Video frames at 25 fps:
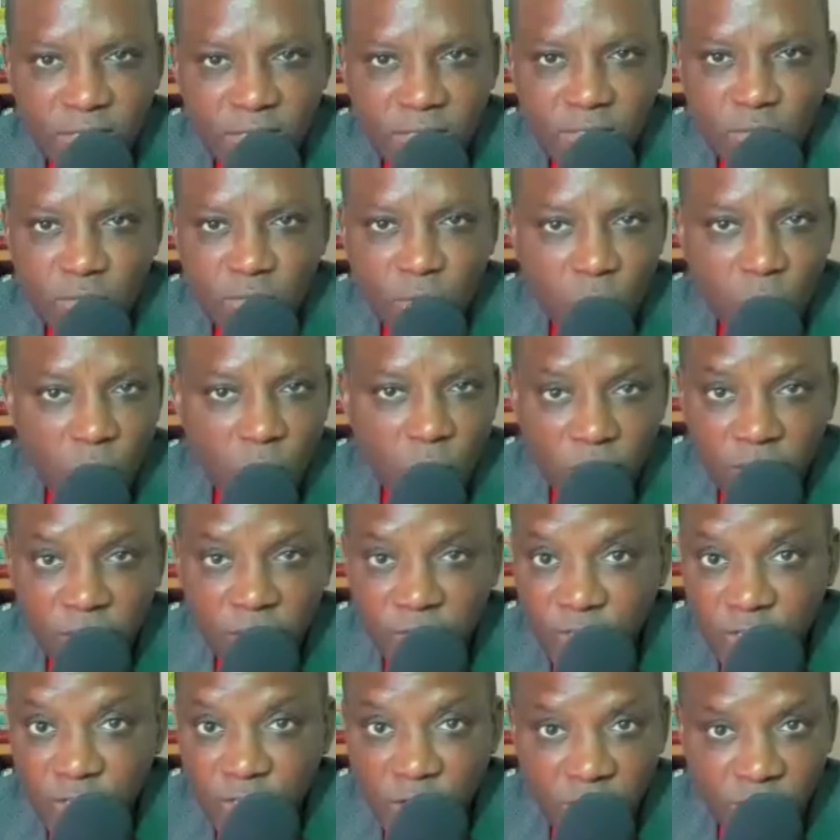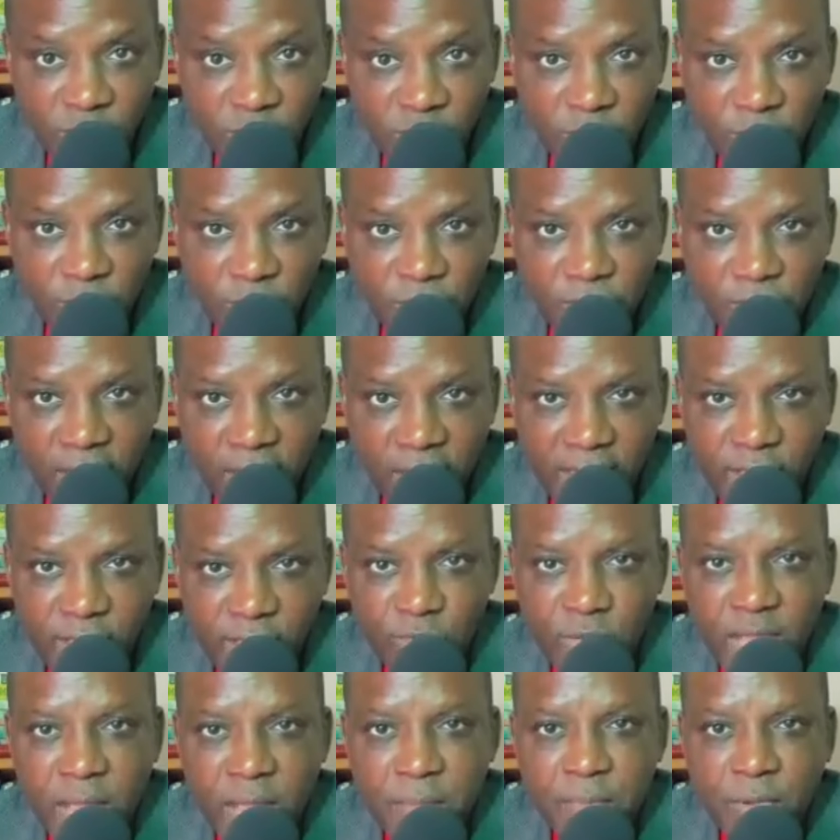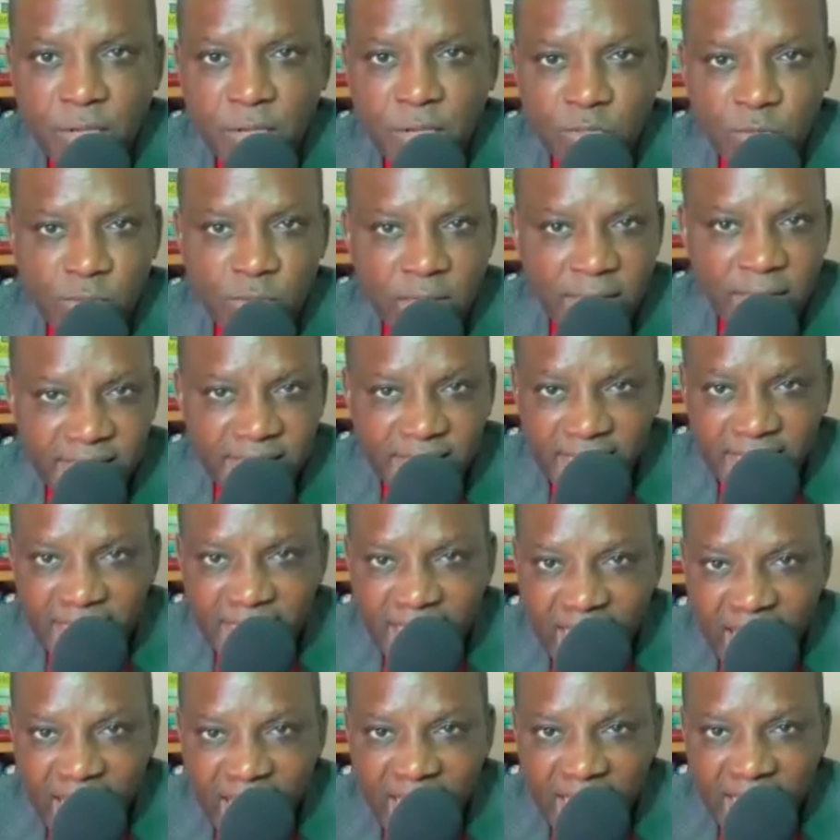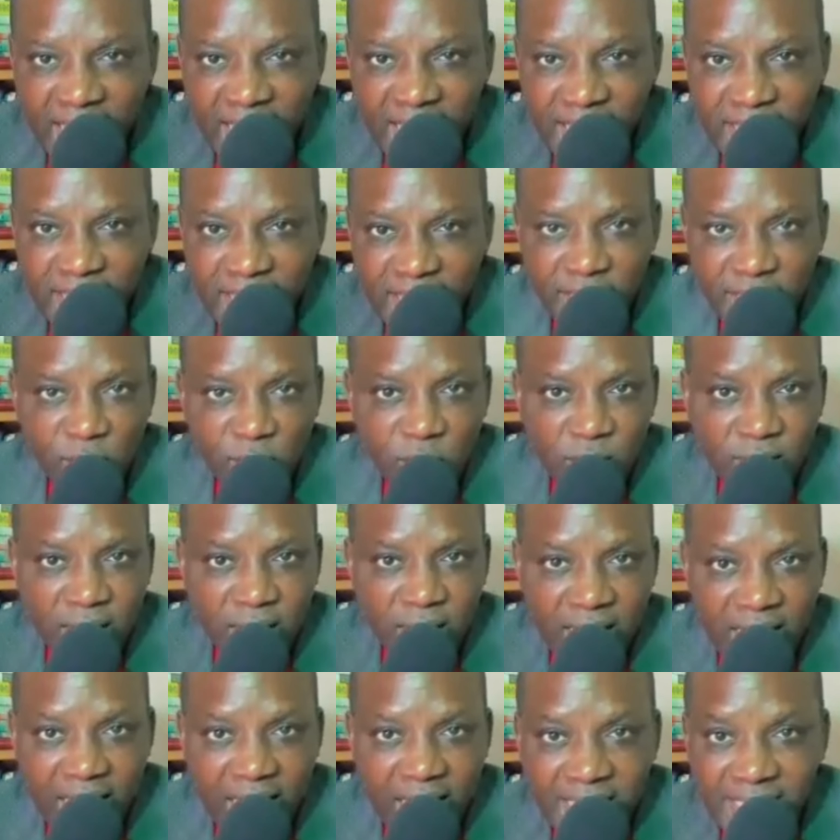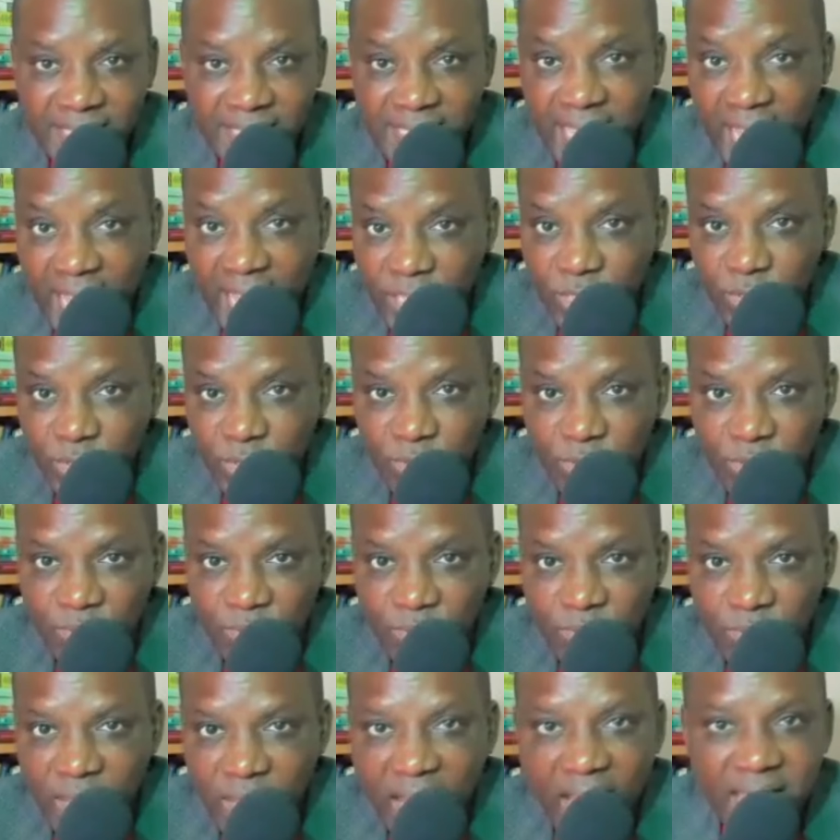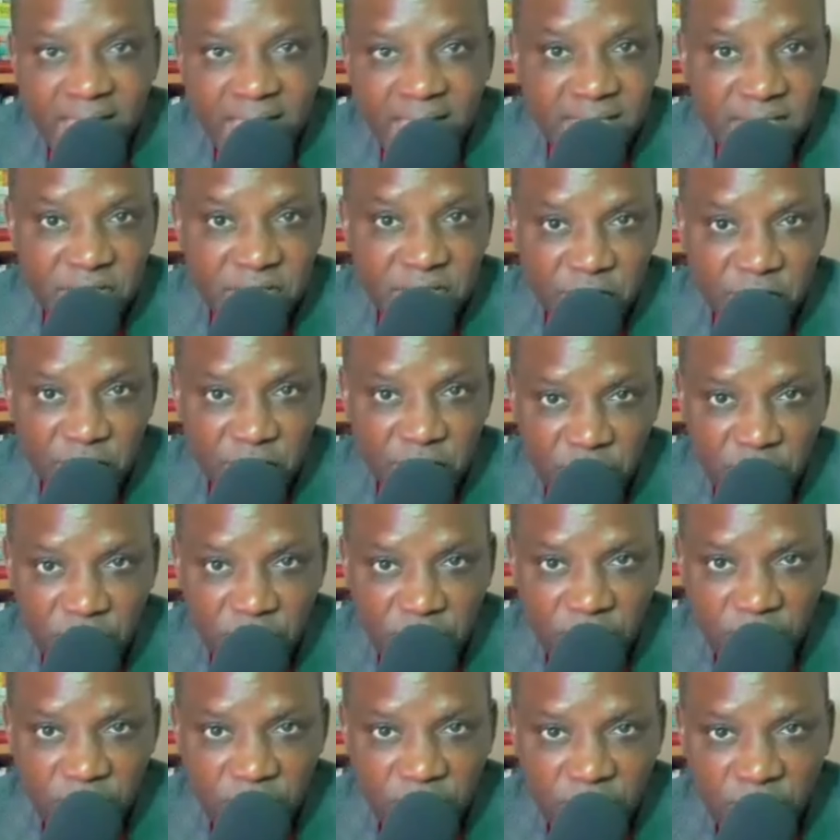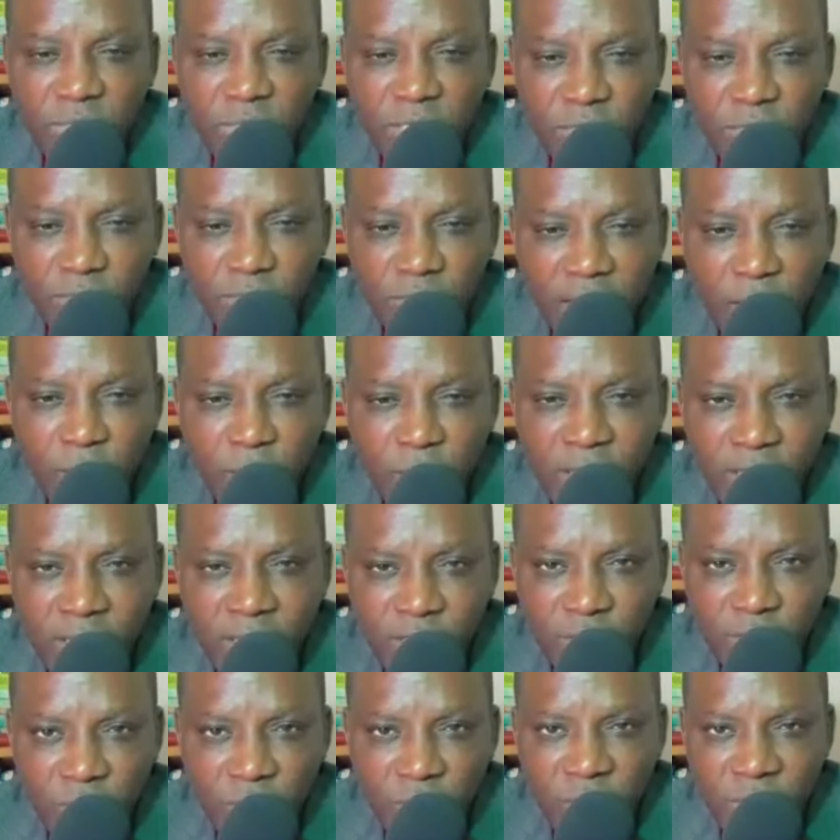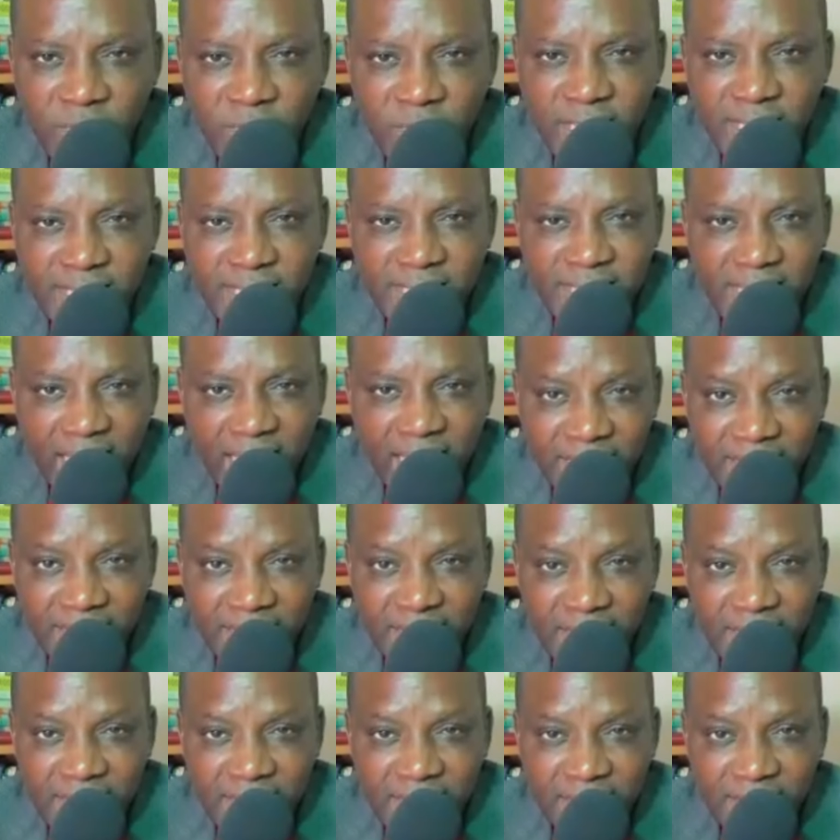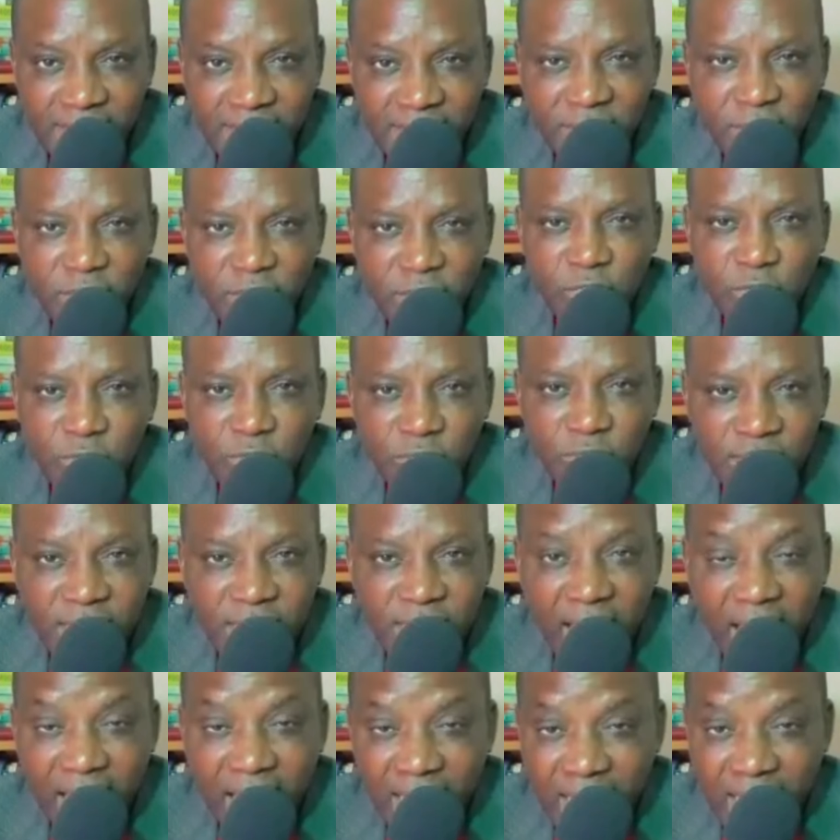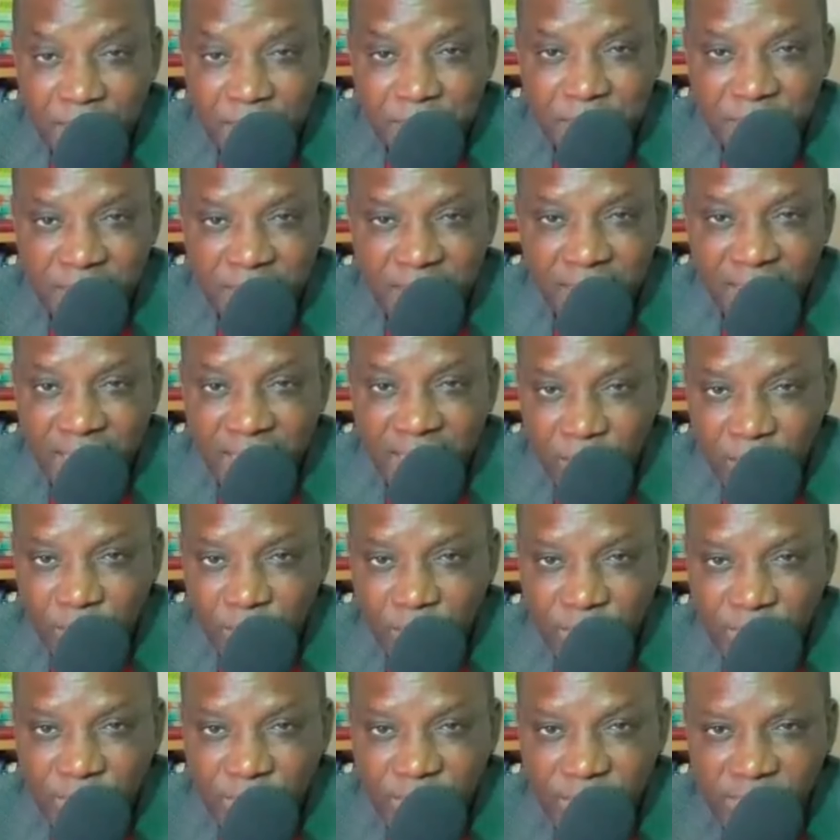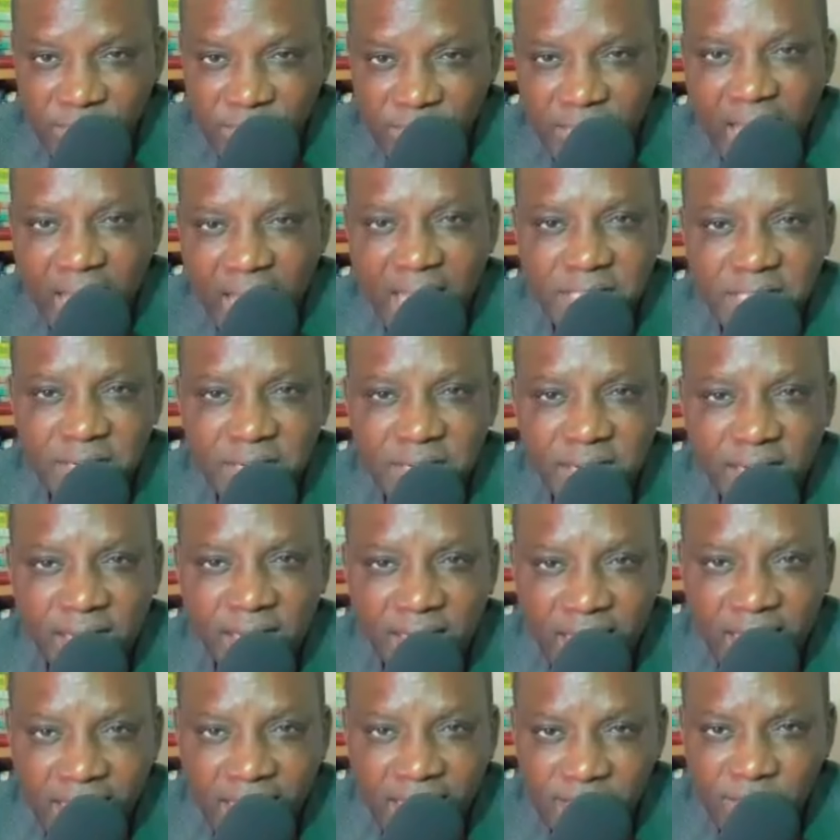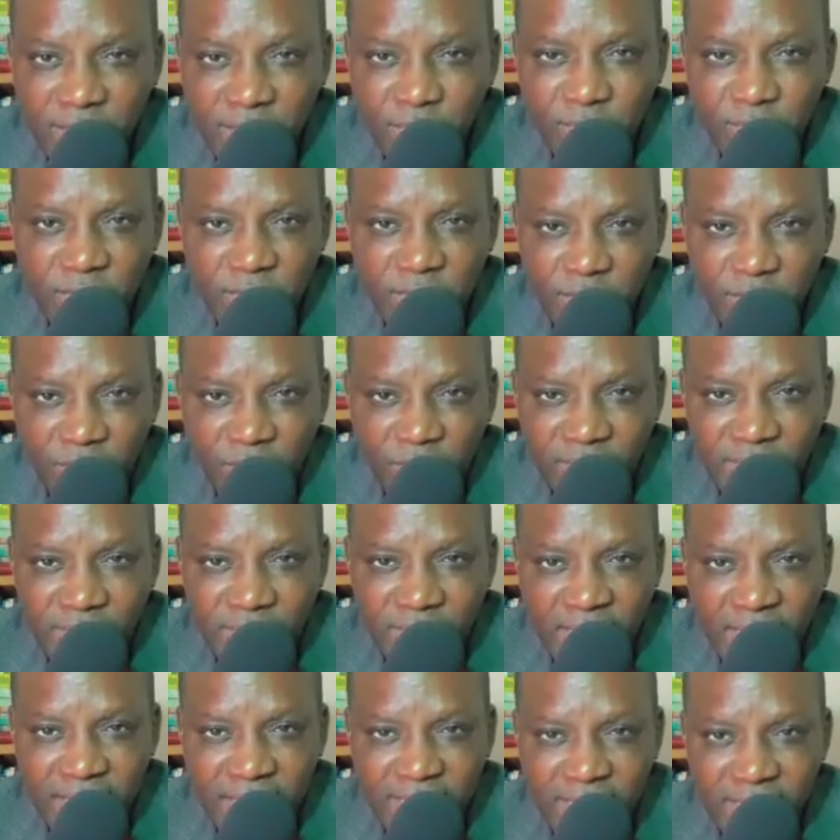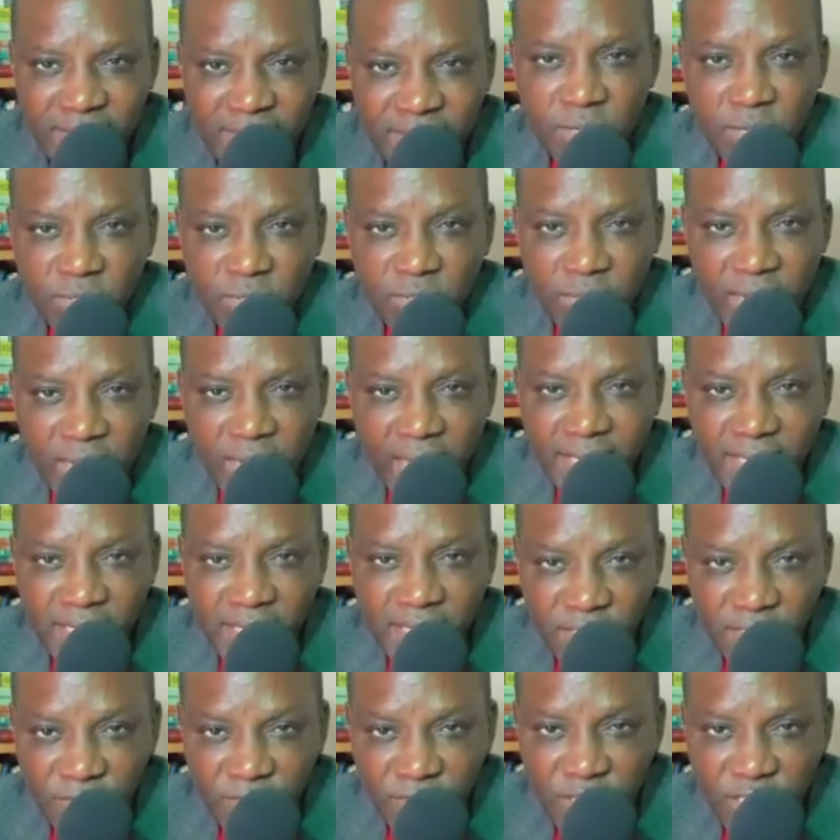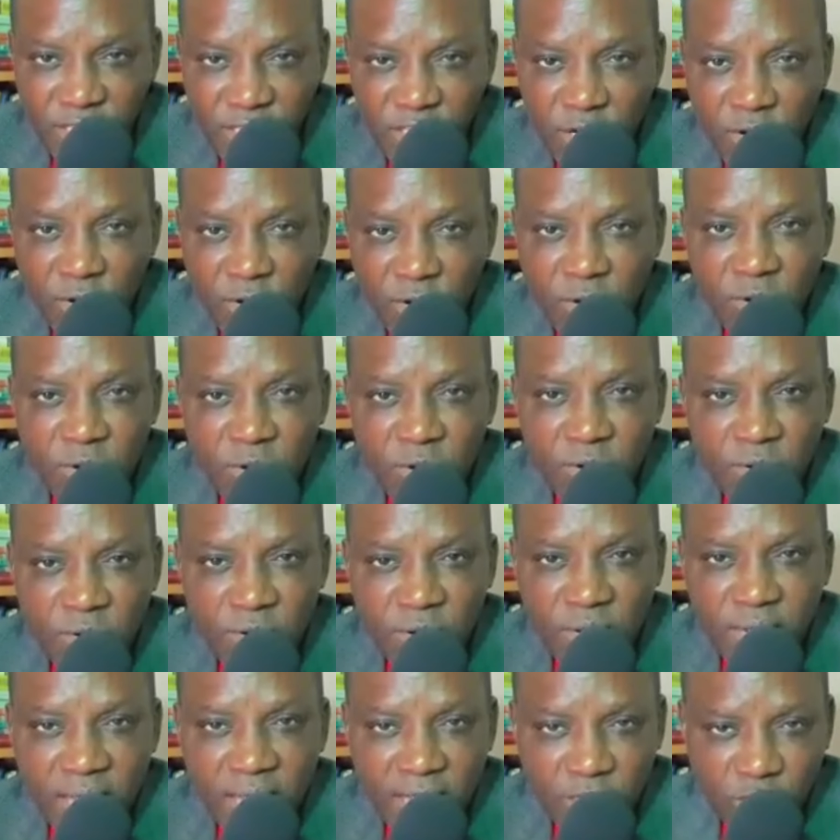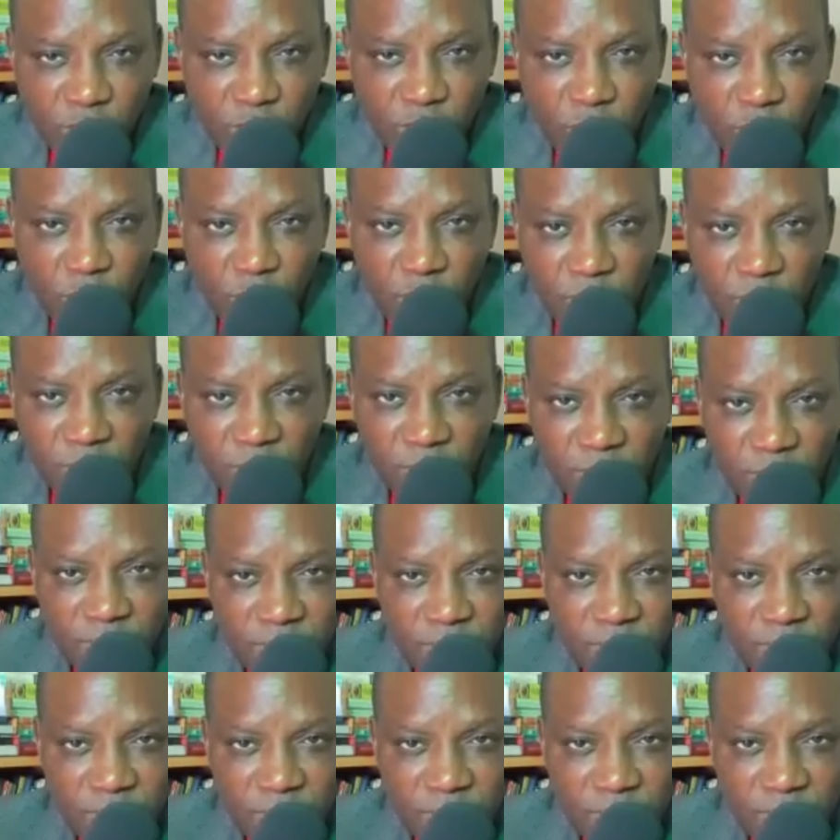So what we've done so far is to help us to engineer the localized title and description so that when someone is searching using Arabic language as relate to this content, so that this video can show up.